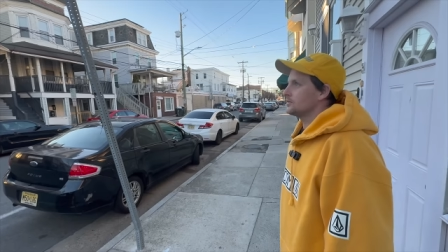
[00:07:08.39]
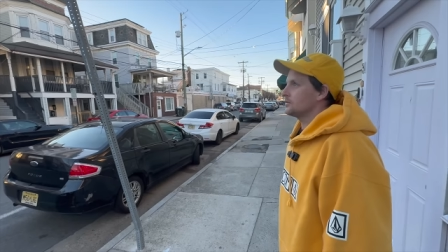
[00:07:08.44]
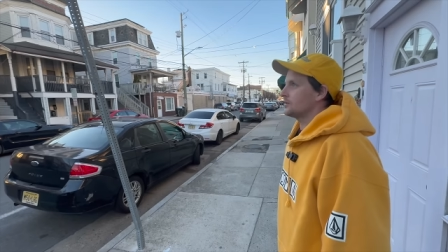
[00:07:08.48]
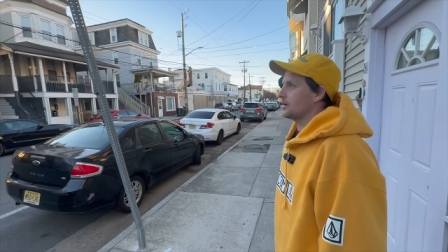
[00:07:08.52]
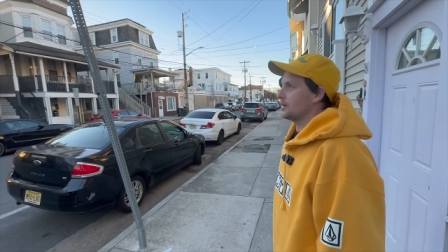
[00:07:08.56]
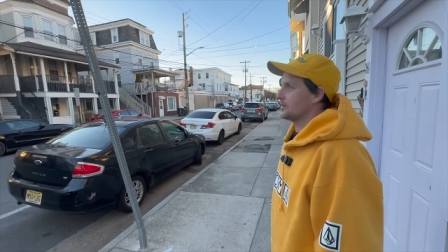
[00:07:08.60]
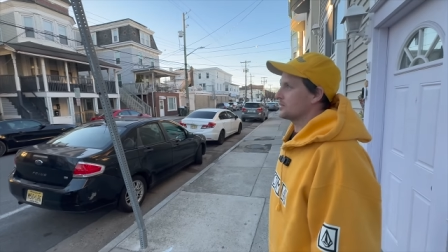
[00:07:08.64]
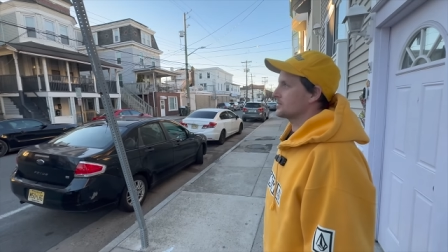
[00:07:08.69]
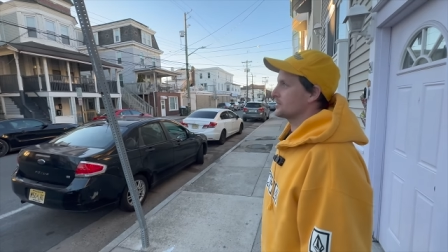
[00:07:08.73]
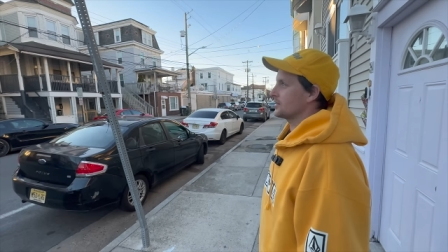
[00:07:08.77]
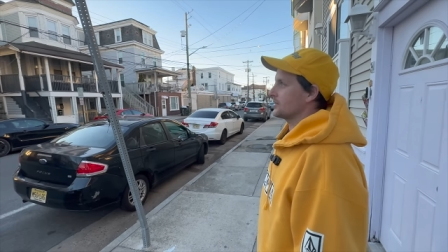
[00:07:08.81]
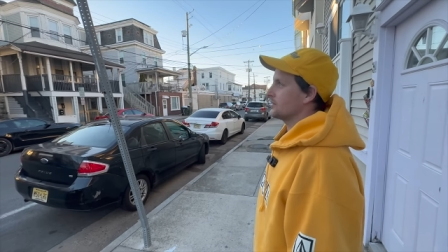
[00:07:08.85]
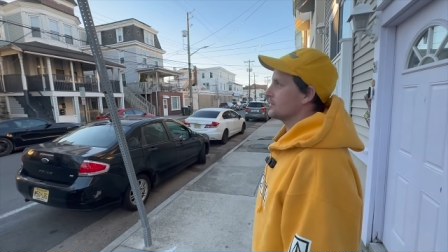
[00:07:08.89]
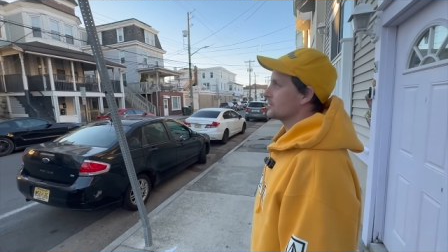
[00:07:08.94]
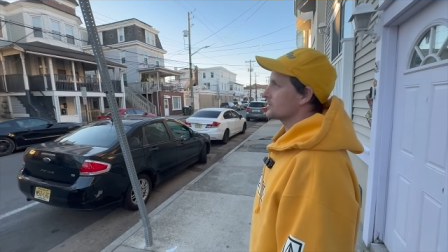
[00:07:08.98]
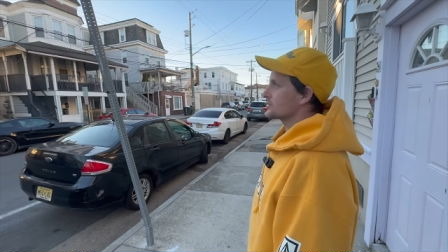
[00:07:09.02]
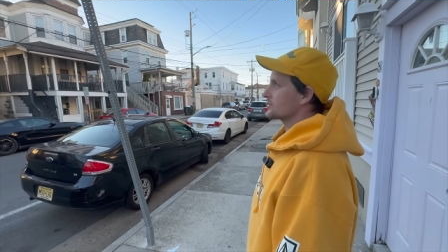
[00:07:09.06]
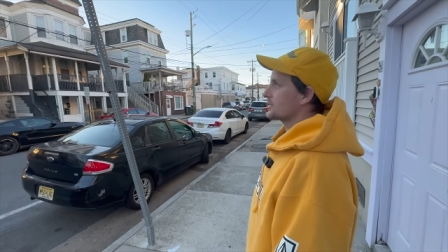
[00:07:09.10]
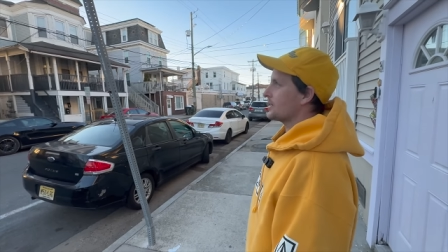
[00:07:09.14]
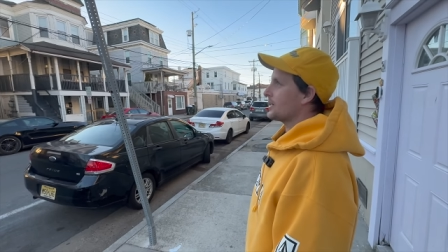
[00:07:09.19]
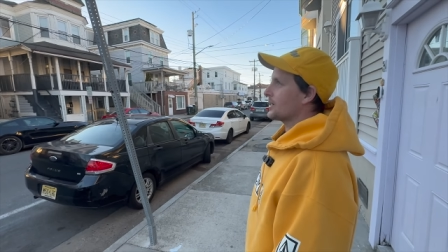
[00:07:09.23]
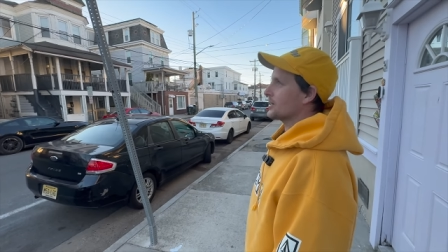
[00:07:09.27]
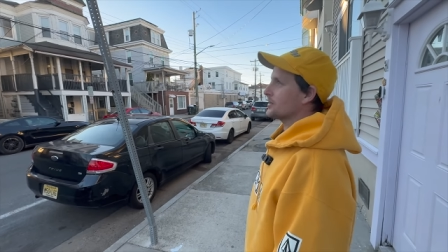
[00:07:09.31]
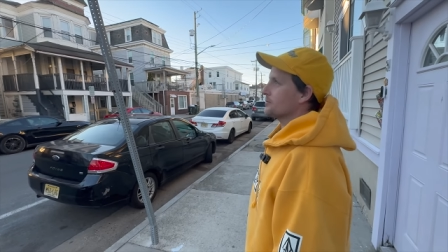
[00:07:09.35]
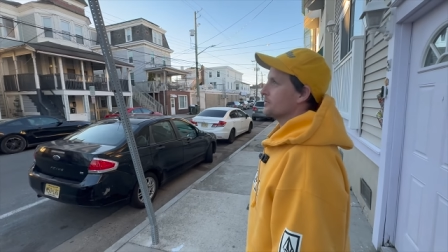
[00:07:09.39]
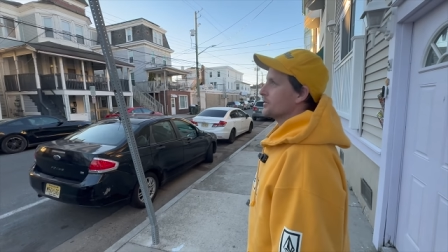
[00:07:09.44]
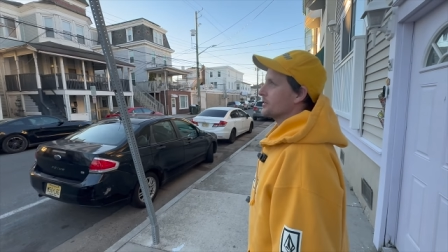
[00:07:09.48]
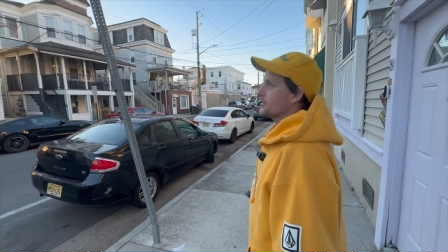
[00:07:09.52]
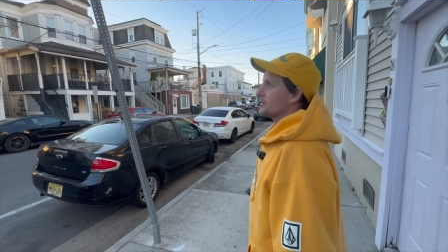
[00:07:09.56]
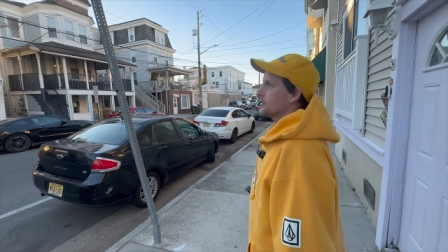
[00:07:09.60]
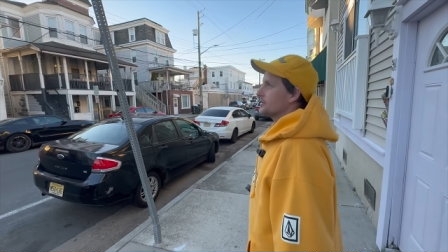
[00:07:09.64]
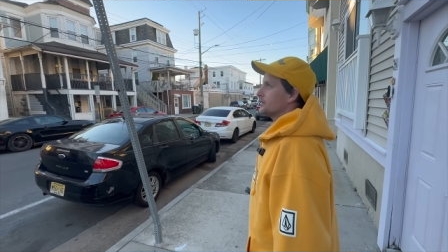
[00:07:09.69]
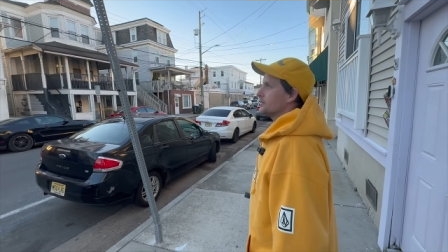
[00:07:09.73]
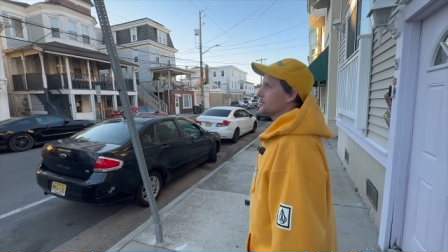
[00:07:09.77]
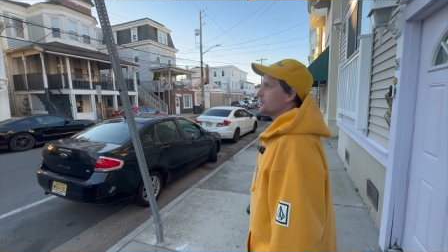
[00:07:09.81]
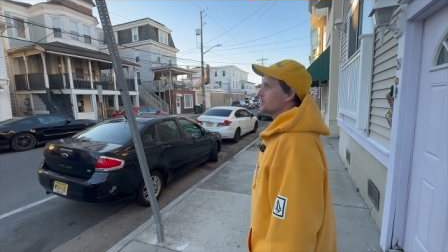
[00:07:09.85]
I said there's gotta be
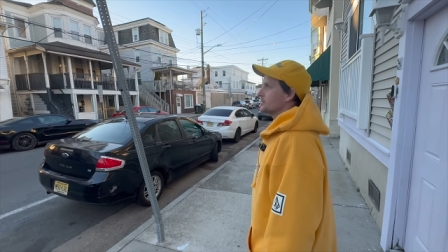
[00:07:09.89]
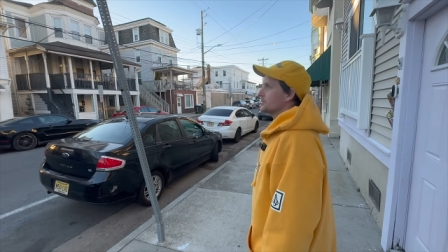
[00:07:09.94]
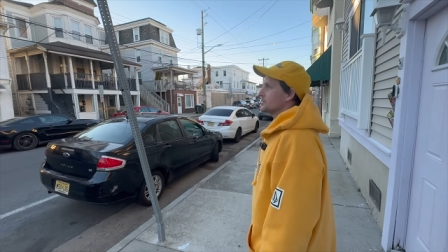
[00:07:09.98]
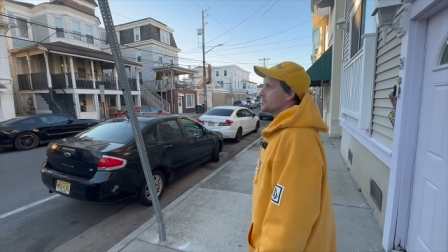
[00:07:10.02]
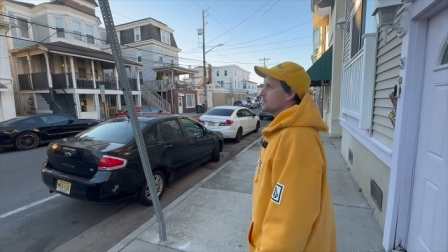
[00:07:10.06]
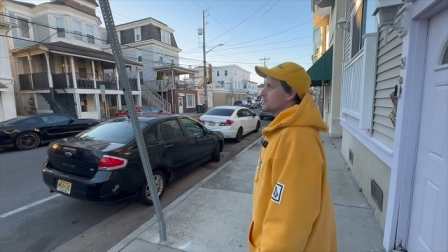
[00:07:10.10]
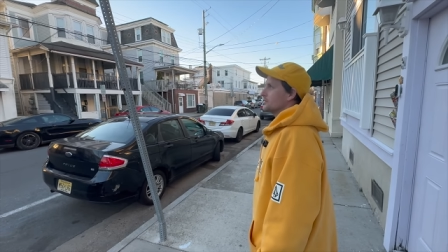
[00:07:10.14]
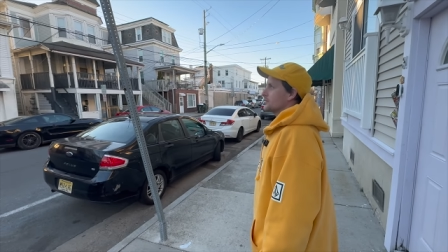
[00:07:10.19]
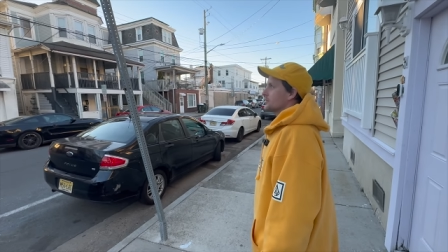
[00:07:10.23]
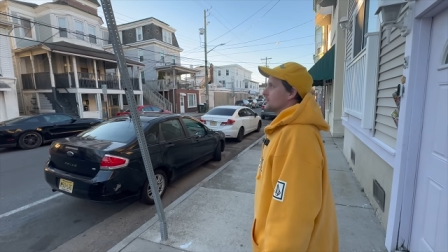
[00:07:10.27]
because it,